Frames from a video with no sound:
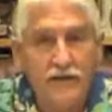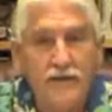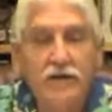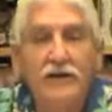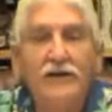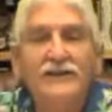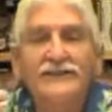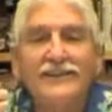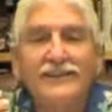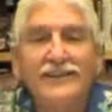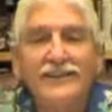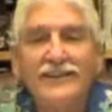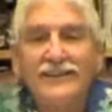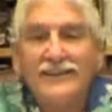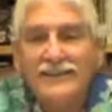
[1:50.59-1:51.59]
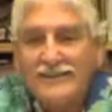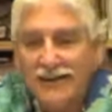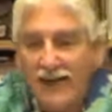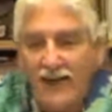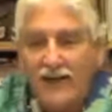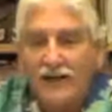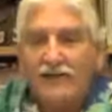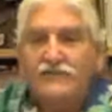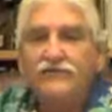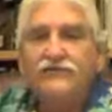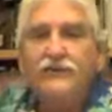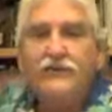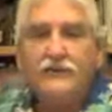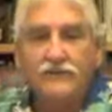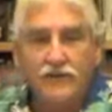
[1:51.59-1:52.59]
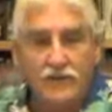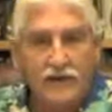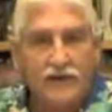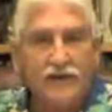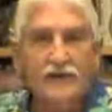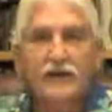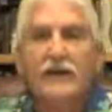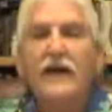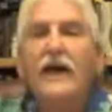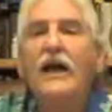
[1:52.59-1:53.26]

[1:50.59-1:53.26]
because the kidneys aren't filtering